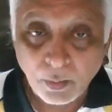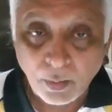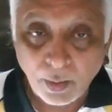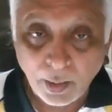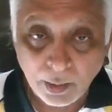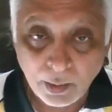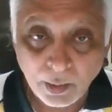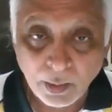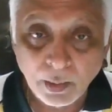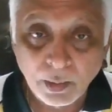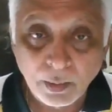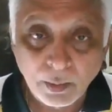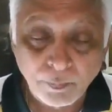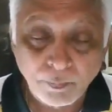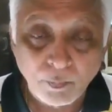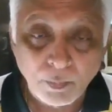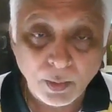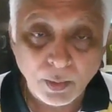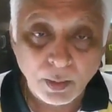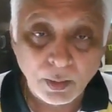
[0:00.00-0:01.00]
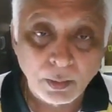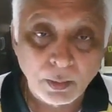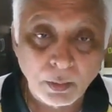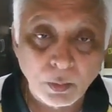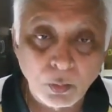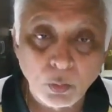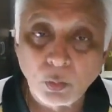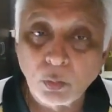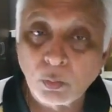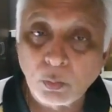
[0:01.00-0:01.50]
writing
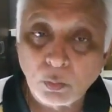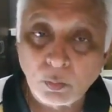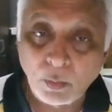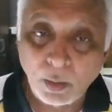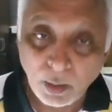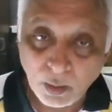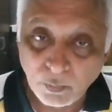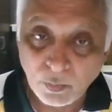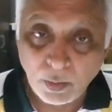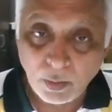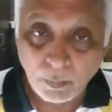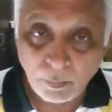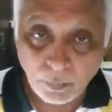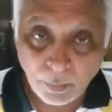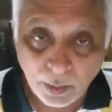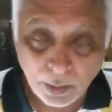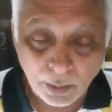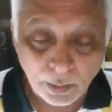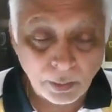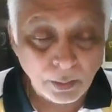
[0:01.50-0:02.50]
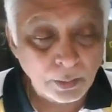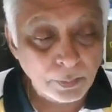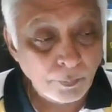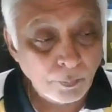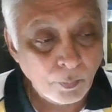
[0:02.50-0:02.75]
to one of the umpires,